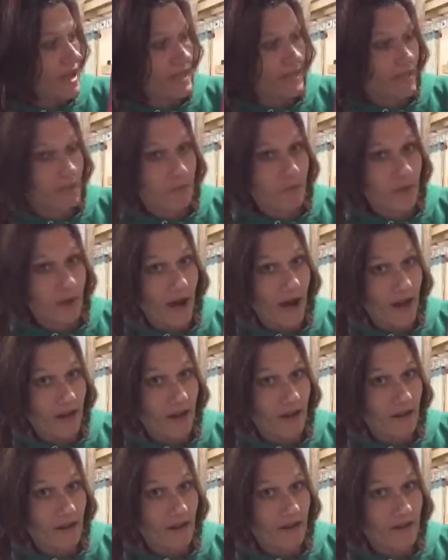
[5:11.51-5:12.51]
A in
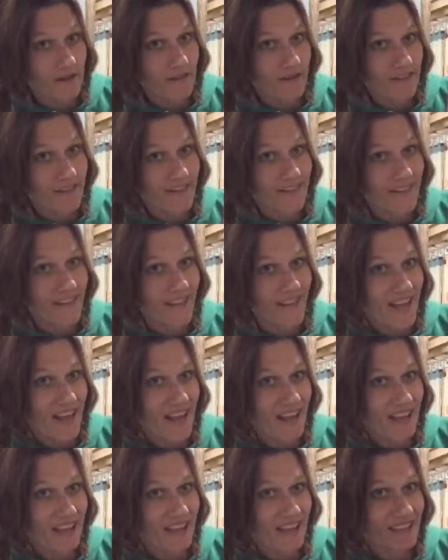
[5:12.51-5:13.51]
pray.
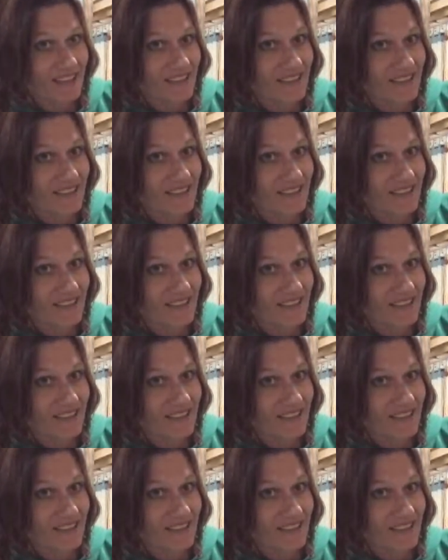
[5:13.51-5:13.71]
Got it?